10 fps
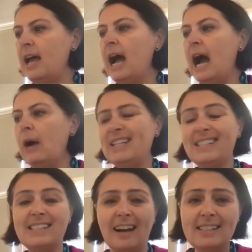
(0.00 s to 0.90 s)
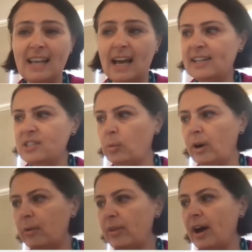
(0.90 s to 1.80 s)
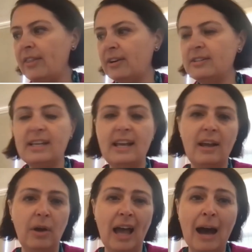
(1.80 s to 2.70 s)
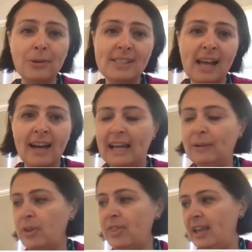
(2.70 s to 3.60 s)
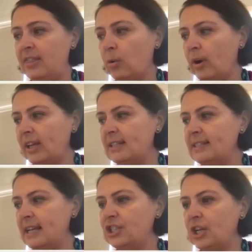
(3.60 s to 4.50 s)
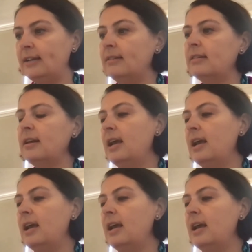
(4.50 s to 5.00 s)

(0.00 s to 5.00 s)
how I discussed SAADA's work with others outside and within the organization.